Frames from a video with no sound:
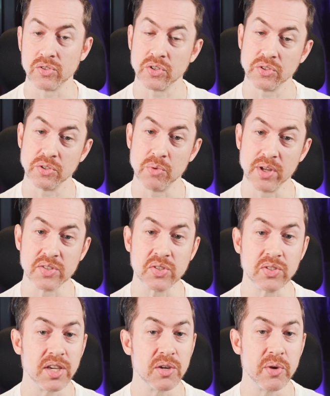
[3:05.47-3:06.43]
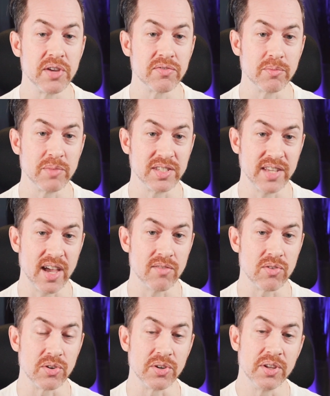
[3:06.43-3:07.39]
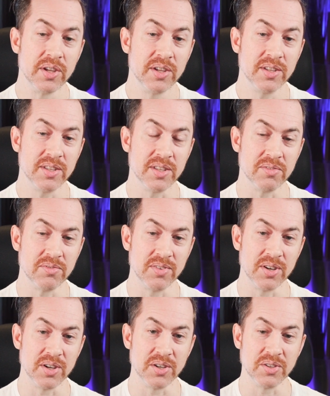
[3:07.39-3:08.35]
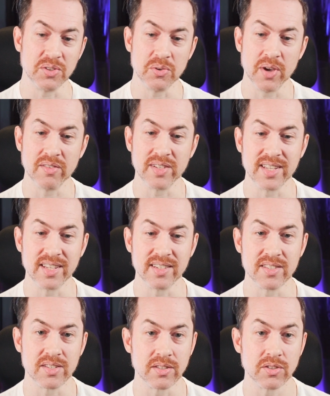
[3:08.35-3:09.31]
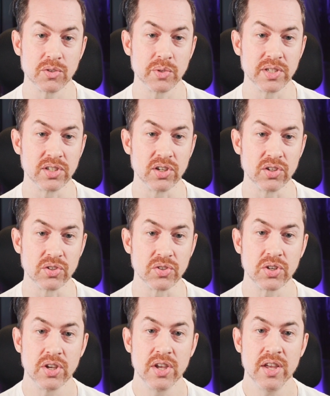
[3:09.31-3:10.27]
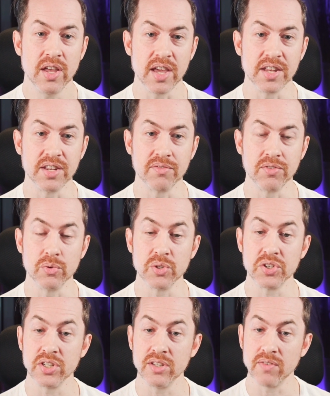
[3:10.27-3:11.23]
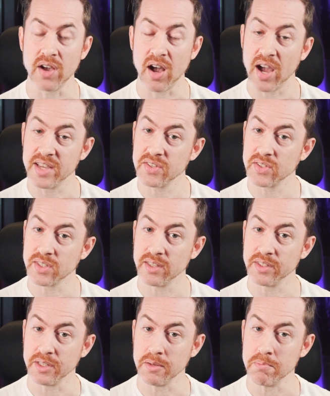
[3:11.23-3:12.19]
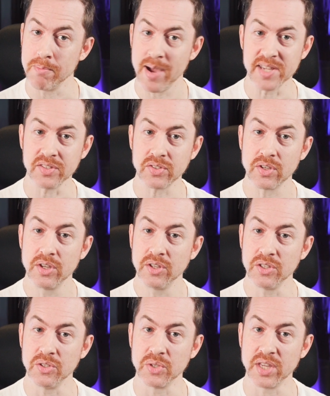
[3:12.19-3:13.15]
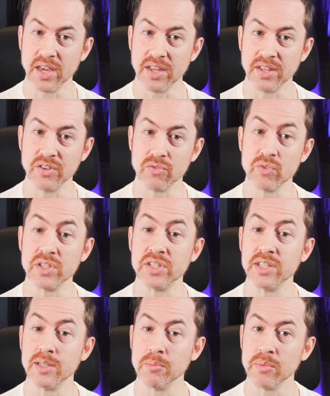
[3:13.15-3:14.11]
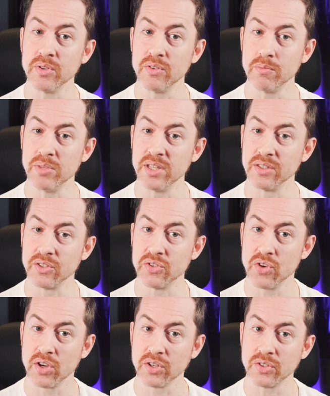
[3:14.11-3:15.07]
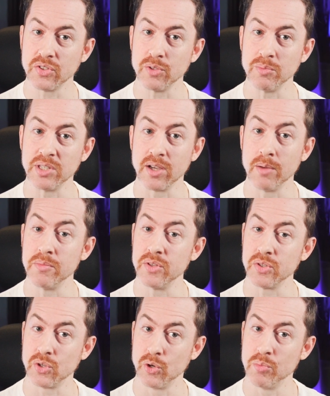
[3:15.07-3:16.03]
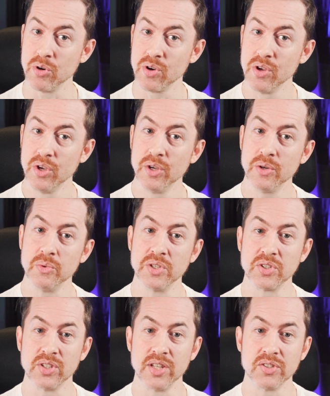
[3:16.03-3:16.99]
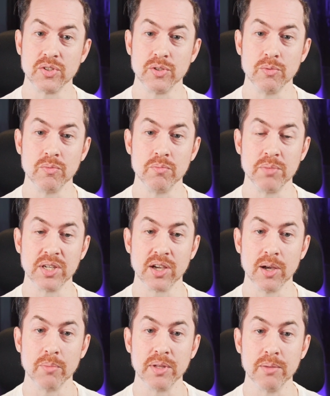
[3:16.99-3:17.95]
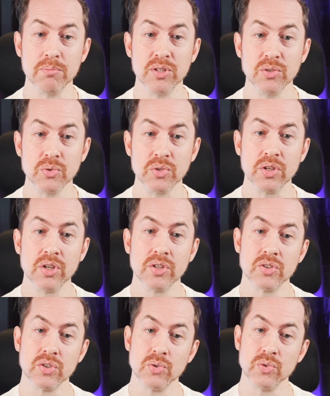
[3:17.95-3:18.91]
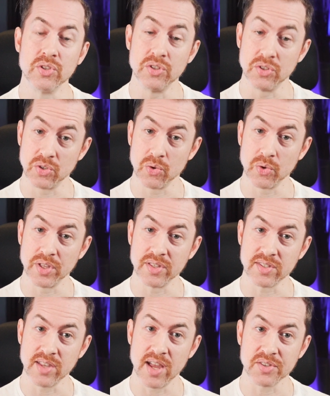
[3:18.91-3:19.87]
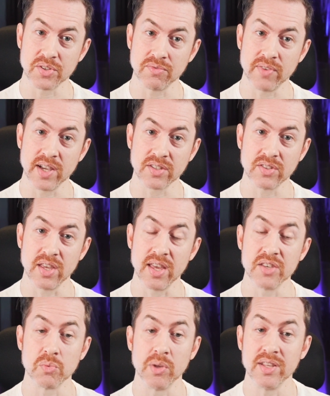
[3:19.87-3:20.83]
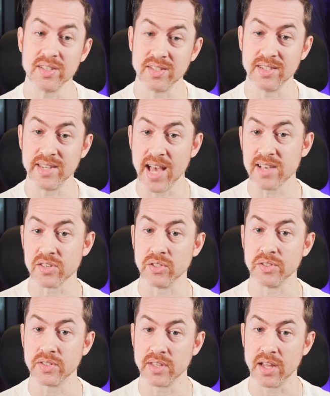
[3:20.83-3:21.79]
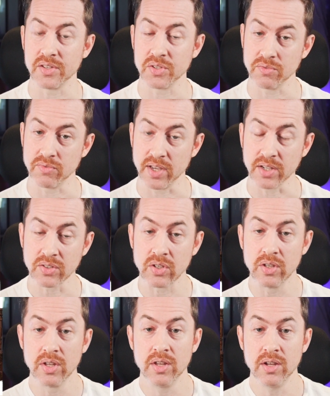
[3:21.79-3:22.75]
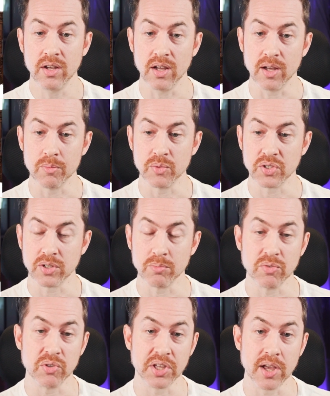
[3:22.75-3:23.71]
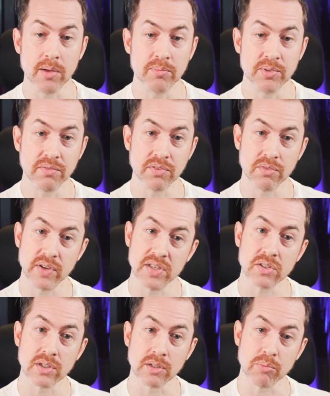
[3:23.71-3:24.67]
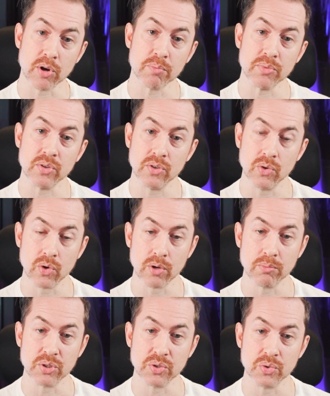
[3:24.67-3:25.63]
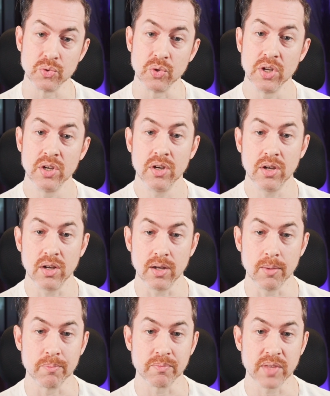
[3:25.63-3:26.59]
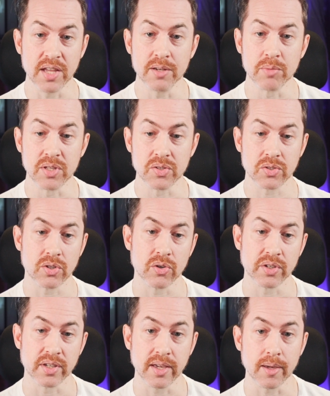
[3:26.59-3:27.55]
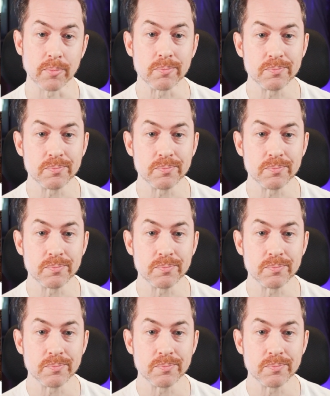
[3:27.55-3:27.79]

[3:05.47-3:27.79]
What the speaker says: So you'll want to stay away from the tavern if you have a tendency to indulge. And if you achieve a high skill in Might, you can redeem being the Drunk to become the Sober, which lets you become immune to the Disorient status effect, as well as the Dazzled status effect, which can be really helpful if you're facing purple or blue enemies during a game.